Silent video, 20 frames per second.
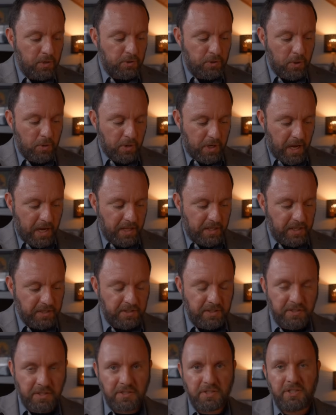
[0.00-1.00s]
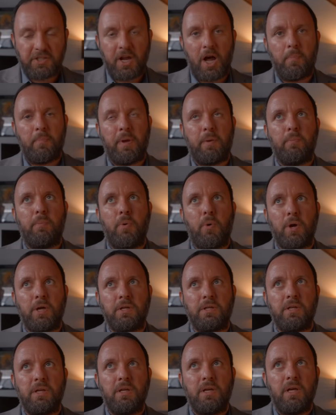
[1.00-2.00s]
So, okay, this is a stopping
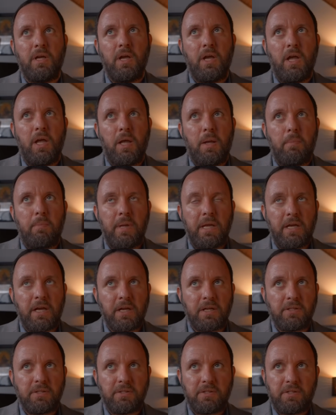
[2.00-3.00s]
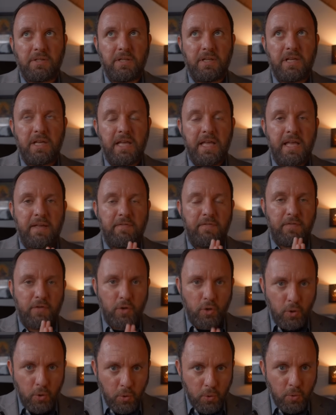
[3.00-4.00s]
point, because if
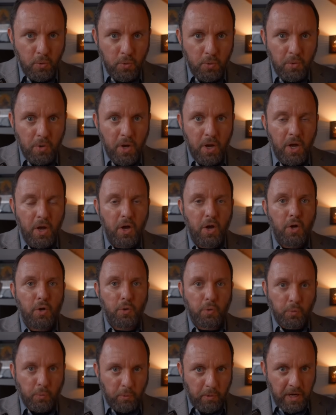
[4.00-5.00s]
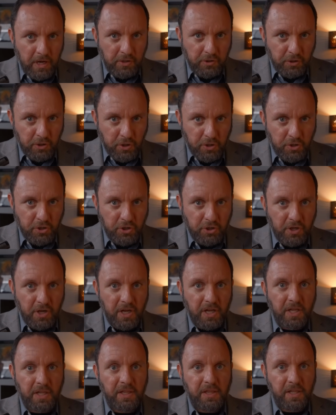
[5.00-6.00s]
you research
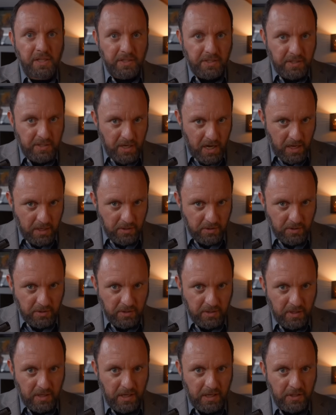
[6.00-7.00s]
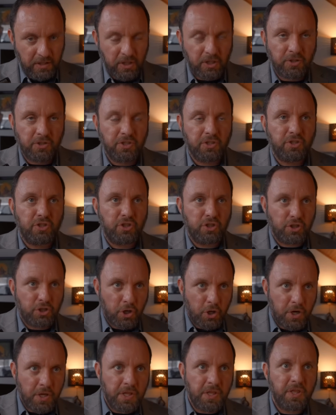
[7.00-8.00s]
the saints, there's
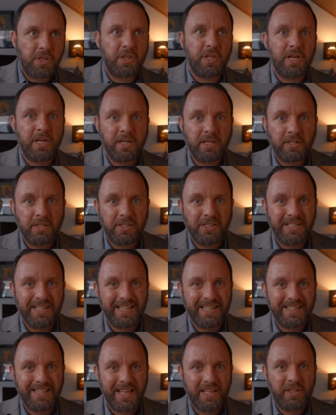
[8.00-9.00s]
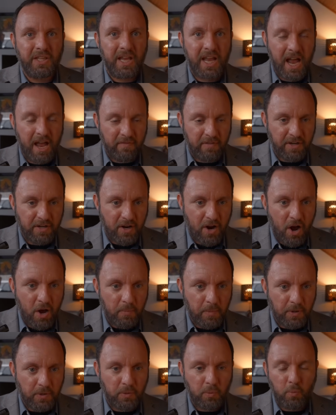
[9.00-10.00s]
certain things that they have in
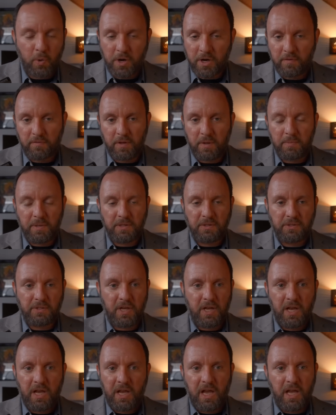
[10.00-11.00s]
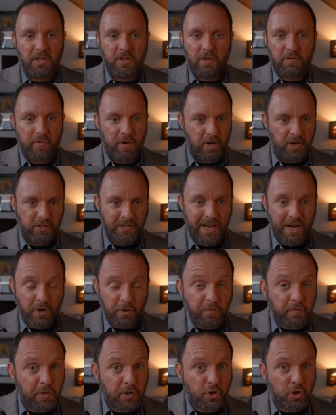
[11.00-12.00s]
common. One of them is they're very
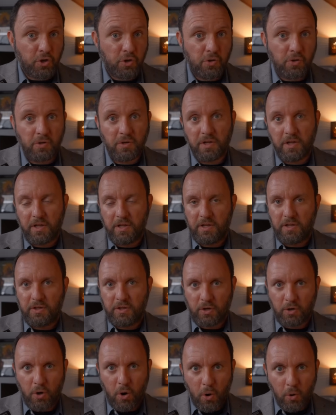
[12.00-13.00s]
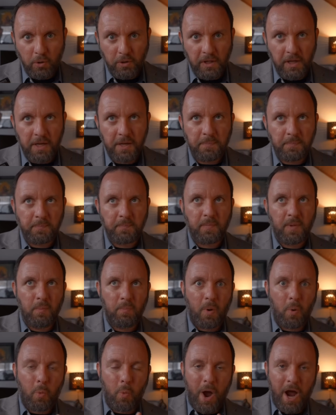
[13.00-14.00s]
sacrificial, they're holy.
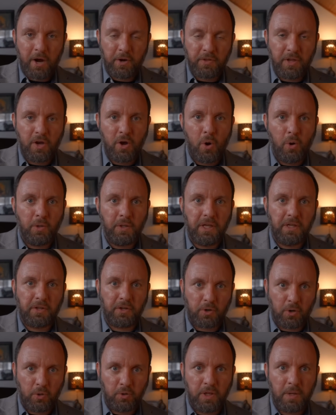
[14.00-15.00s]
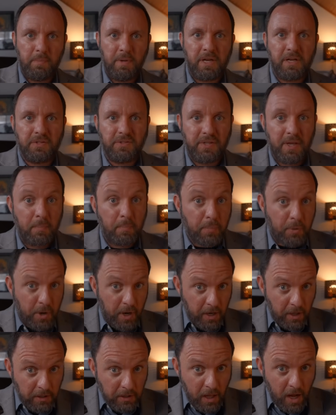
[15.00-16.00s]
But why are they holy? They're holy because they
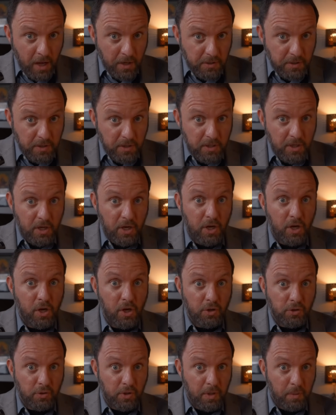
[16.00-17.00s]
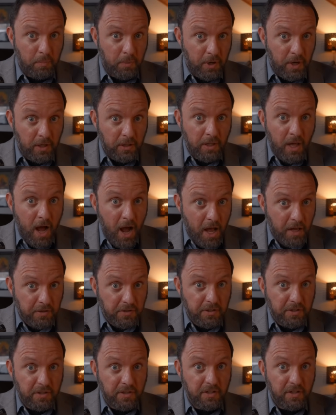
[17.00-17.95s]
pray a lot. So they pray a lot,